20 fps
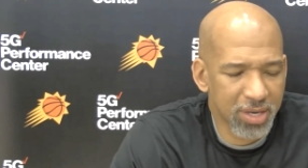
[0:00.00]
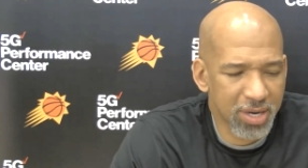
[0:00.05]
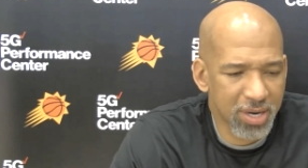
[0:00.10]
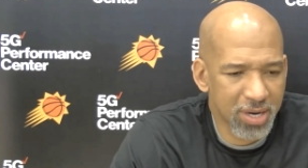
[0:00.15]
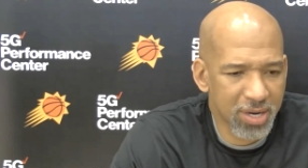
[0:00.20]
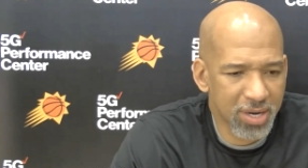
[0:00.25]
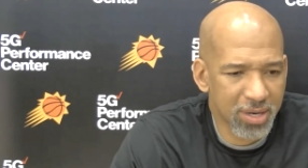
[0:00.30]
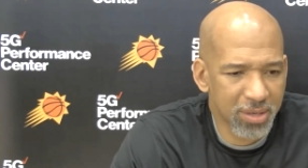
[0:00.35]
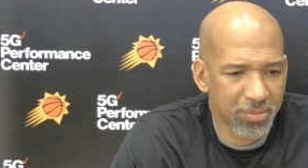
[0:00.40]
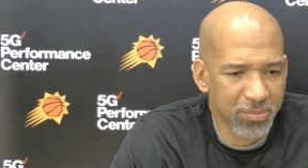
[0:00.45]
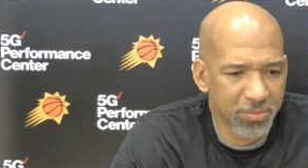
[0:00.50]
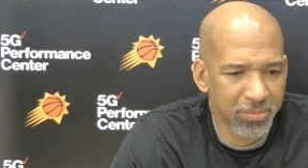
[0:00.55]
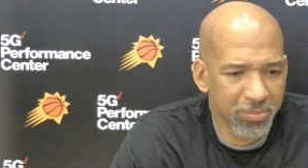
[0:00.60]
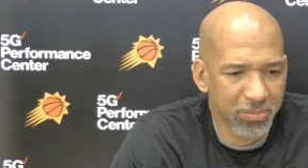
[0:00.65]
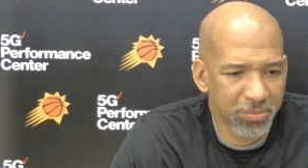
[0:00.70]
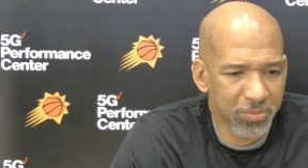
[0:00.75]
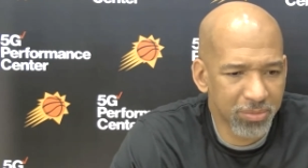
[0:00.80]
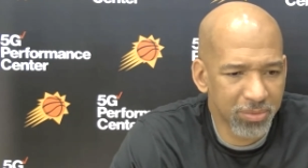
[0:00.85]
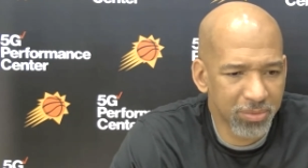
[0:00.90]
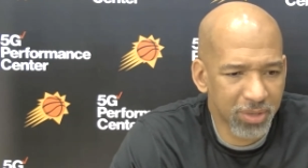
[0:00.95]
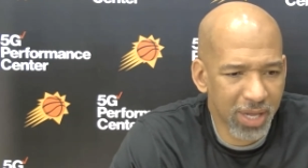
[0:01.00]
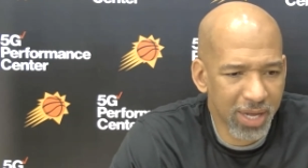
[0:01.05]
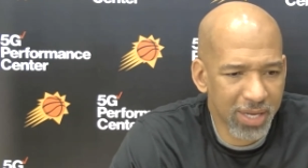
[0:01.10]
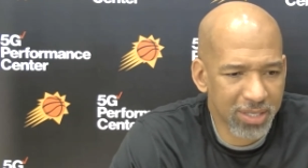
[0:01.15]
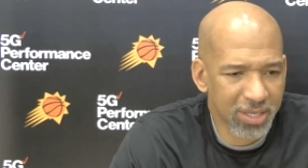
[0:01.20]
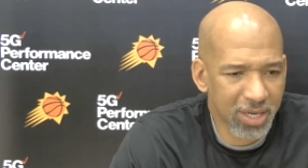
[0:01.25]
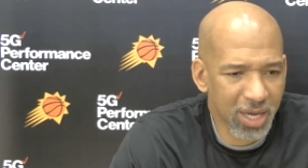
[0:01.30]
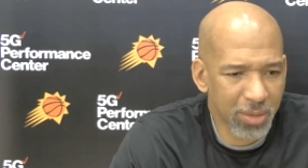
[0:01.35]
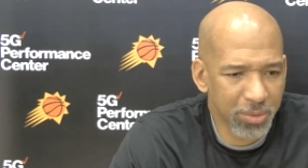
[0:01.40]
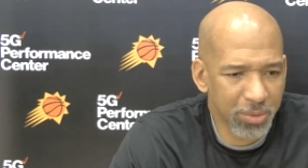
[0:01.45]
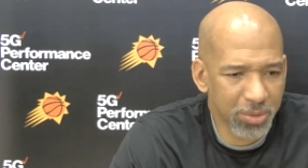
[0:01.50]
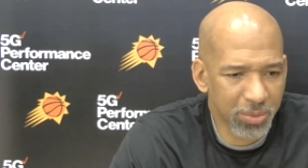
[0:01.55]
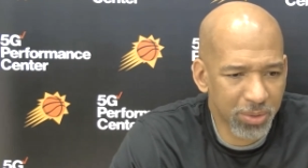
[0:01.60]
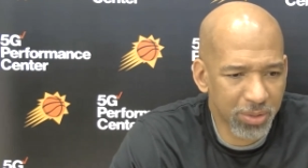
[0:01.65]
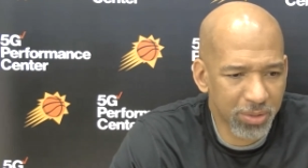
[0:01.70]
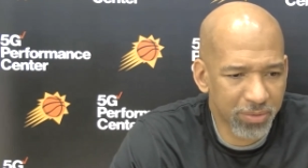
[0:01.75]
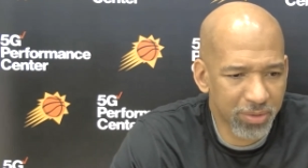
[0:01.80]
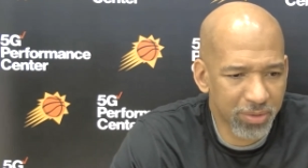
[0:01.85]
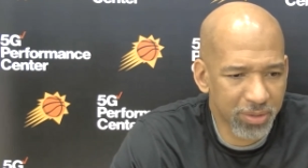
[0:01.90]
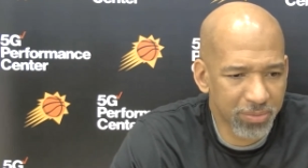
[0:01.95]
Um, last night was one
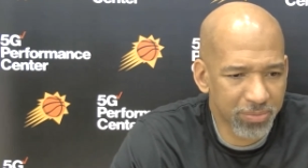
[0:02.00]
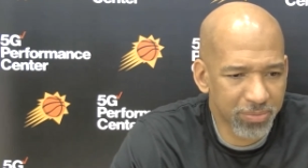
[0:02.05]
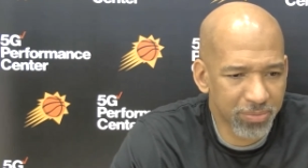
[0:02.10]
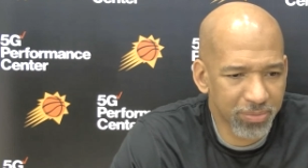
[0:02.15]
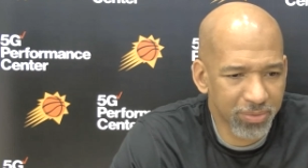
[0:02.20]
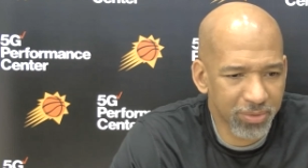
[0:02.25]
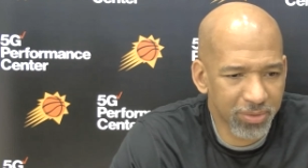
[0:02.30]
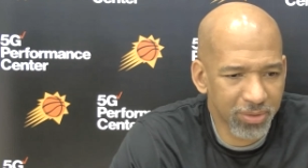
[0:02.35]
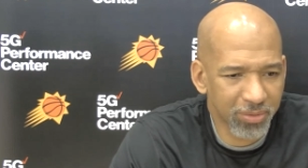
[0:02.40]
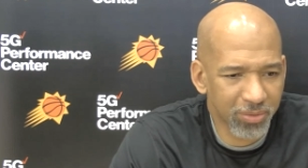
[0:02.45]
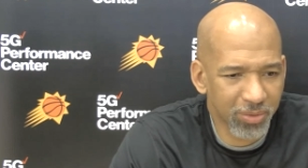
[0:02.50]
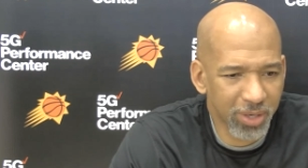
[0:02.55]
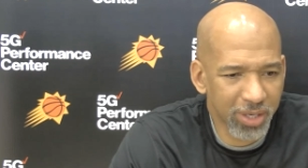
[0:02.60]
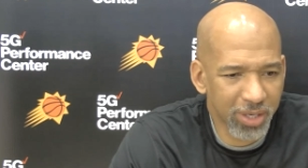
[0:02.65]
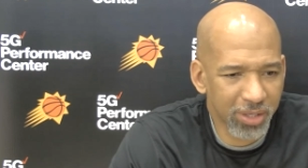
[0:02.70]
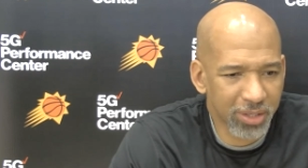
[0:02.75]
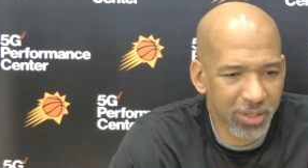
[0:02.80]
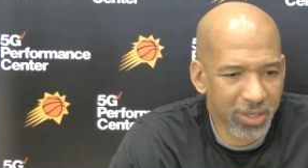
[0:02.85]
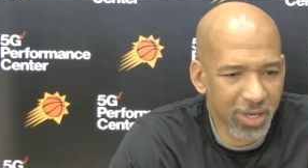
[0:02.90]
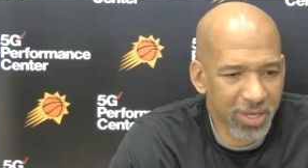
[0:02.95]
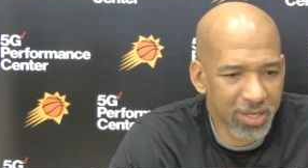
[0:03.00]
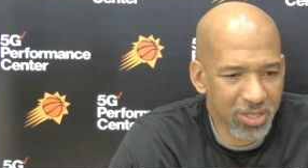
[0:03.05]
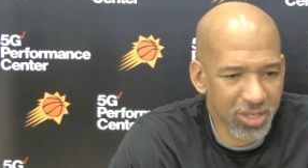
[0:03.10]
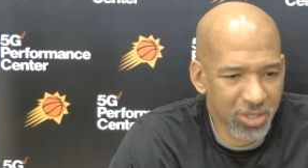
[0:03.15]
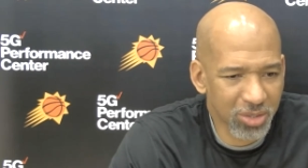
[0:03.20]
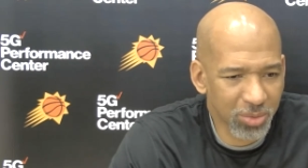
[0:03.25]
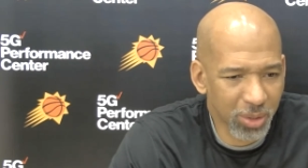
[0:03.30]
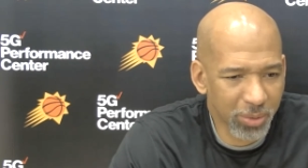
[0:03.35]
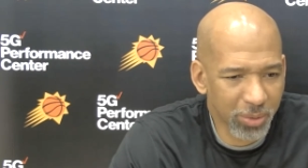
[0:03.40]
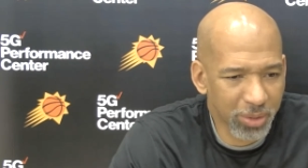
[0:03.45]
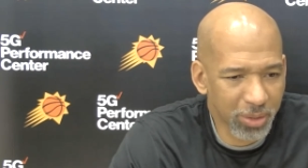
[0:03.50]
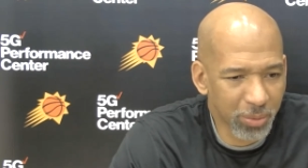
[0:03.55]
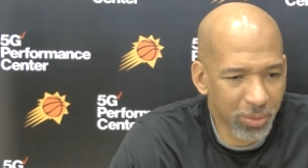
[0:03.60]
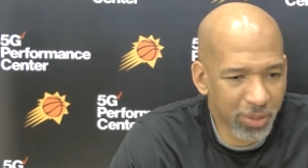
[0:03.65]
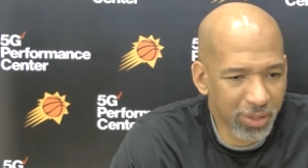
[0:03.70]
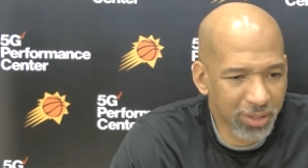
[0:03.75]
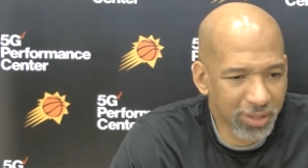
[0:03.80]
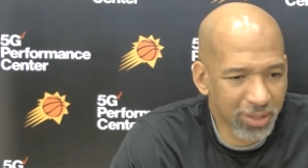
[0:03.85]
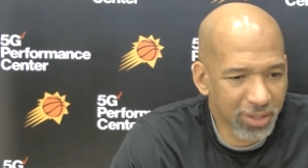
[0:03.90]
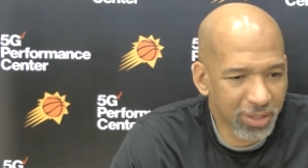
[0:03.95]
of the rare occasions where we
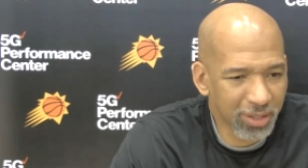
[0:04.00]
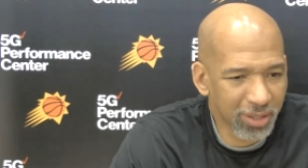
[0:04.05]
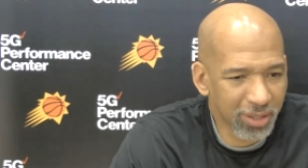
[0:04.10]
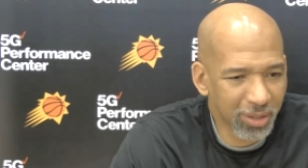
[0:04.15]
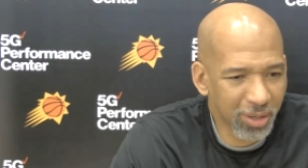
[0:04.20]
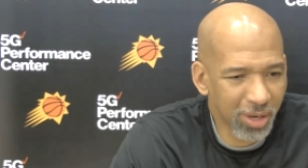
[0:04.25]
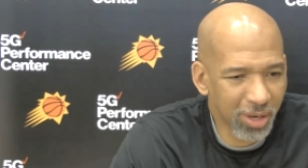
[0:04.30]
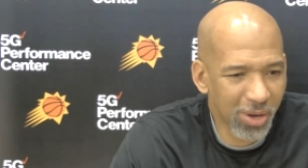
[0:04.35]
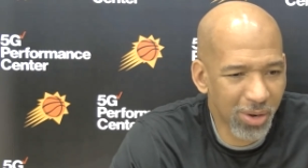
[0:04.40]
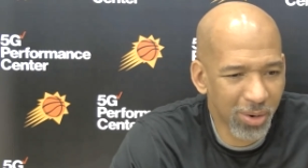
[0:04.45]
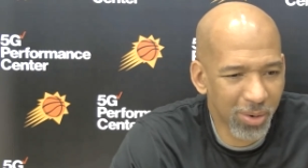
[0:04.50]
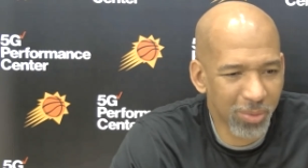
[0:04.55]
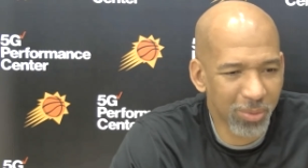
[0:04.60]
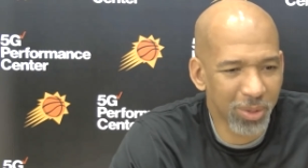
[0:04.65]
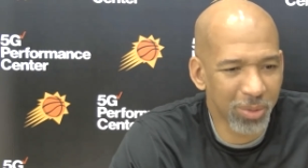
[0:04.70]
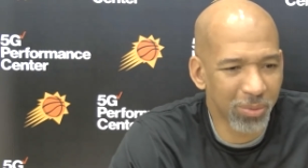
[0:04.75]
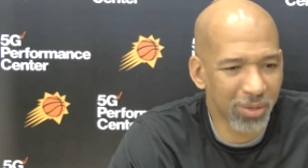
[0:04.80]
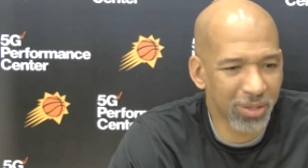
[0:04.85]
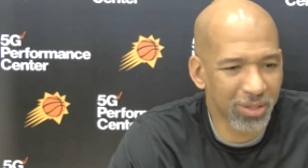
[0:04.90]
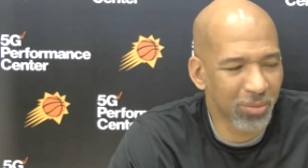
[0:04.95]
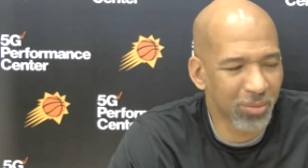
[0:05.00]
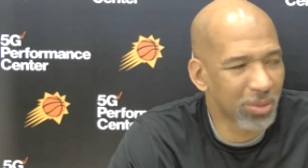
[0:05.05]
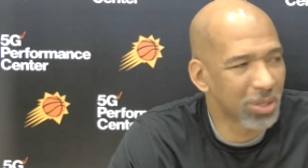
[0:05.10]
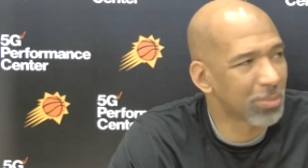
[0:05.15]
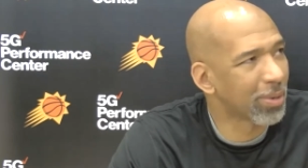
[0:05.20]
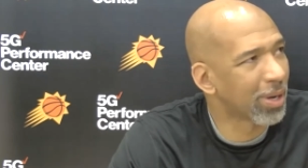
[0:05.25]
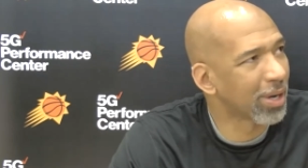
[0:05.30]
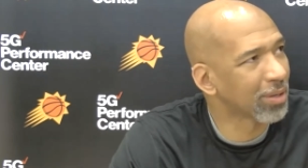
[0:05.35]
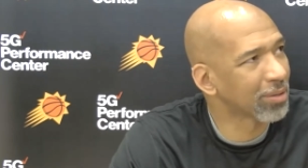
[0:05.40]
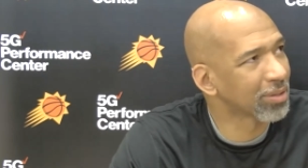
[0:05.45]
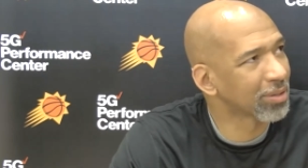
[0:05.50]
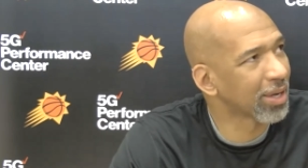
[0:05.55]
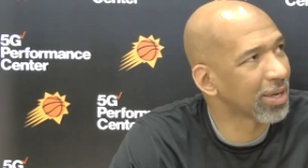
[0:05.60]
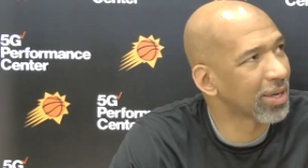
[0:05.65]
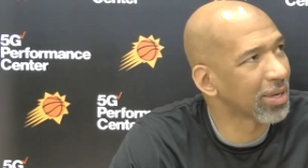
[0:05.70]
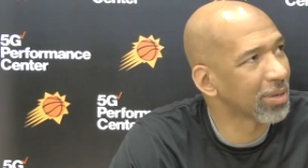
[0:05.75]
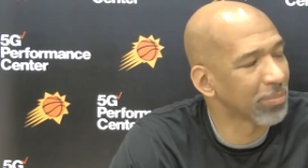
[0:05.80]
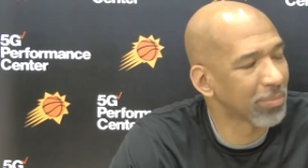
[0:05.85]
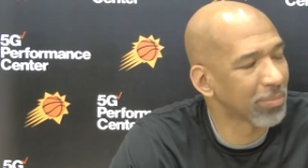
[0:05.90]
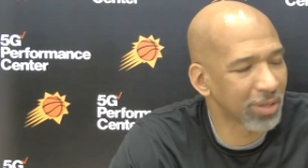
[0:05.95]
win won the rebound
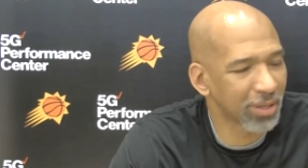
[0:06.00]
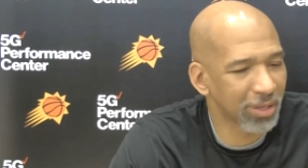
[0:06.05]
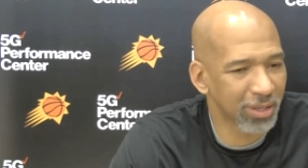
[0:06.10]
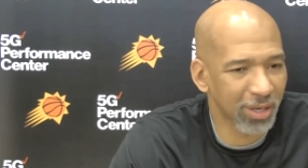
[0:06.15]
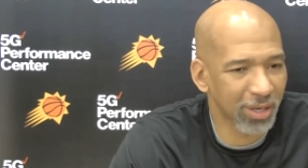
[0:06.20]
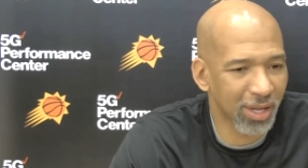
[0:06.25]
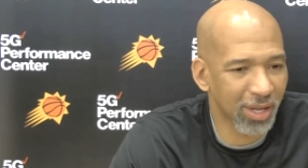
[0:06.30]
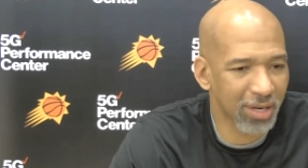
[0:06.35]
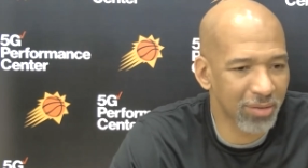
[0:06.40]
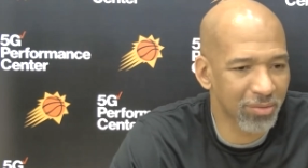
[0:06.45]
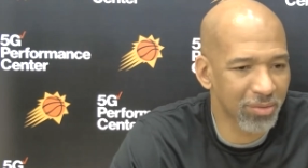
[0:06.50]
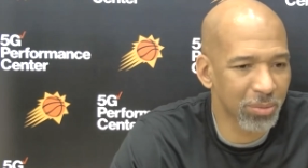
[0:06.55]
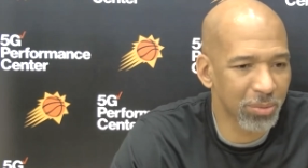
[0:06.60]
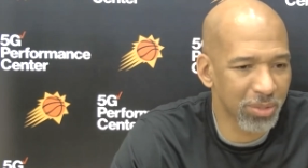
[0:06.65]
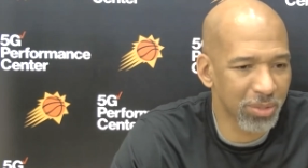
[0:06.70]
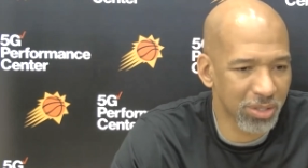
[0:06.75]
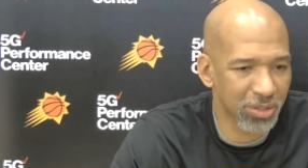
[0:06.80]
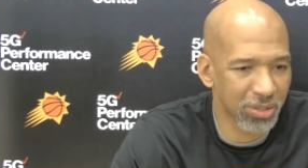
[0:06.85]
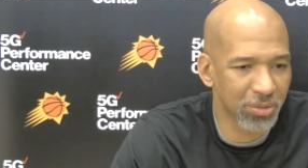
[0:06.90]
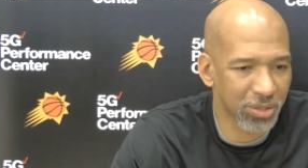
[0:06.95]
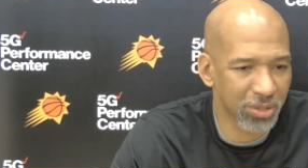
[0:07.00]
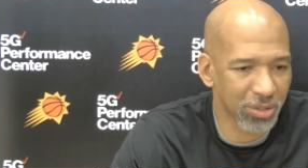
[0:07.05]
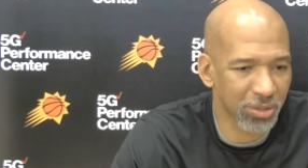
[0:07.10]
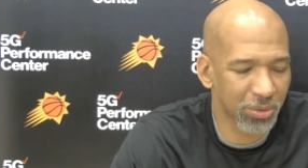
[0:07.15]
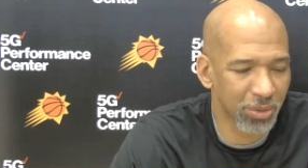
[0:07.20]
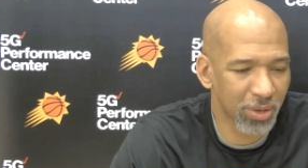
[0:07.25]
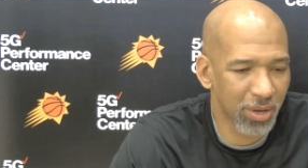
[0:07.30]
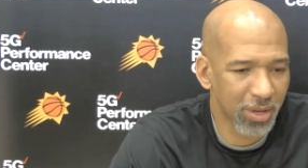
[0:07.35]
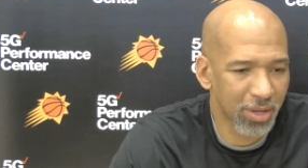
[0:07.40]
game, and a lot of it was due to